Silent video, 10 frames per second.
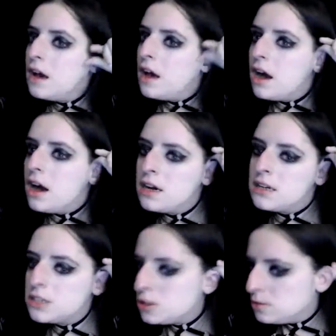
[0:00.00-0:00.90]

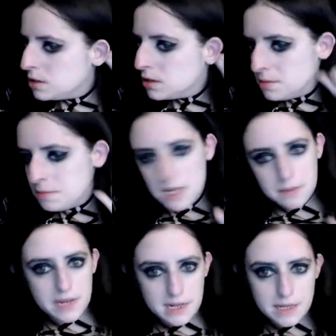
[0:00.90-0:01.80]
2 are me and
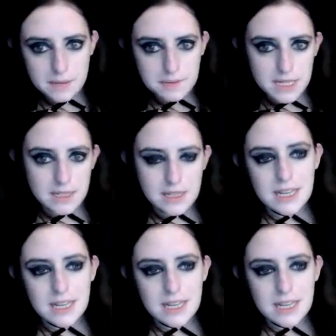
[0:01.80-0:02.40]
my husband's,